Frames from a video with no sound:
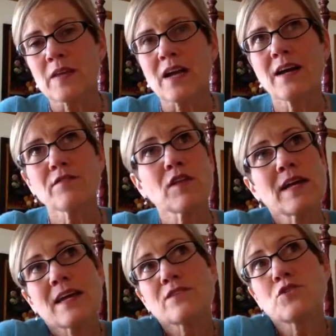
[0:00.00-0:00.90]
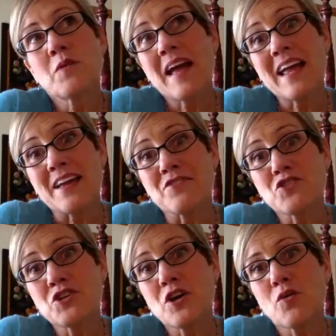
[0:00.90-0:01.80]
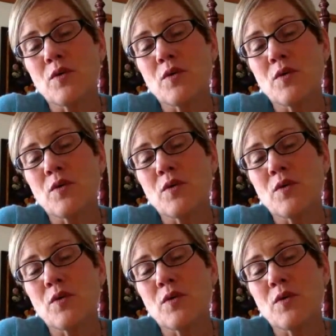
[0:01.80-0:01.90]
Kind of like as you age, you know,